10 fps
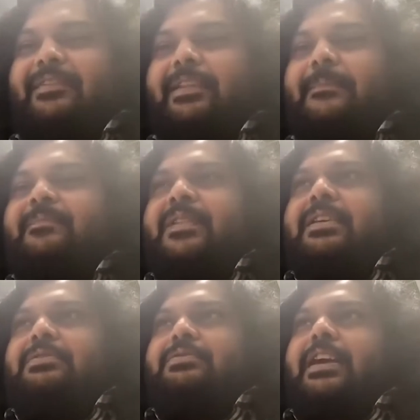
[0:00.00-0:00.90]
So
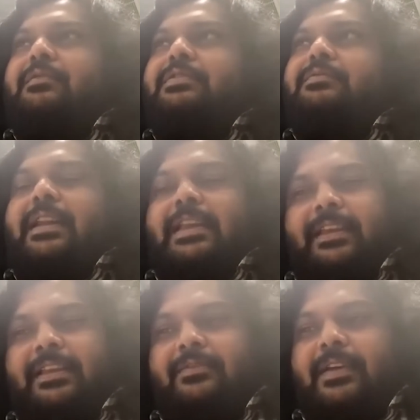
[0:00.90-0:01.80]
that was one area
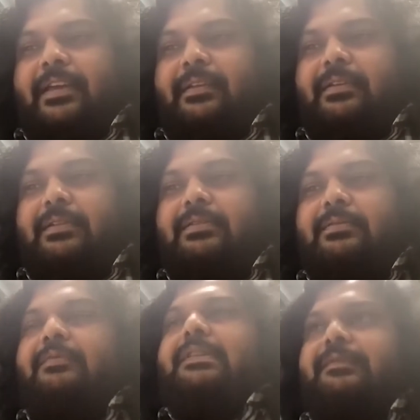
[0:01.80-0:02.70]
where
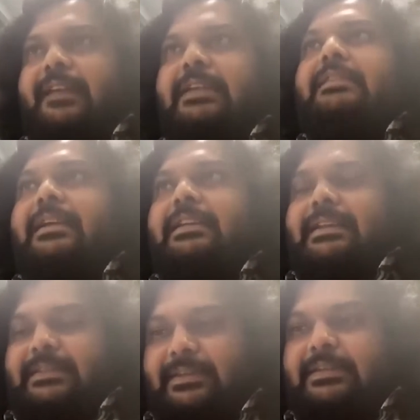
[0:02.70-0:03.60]
we felt that yes,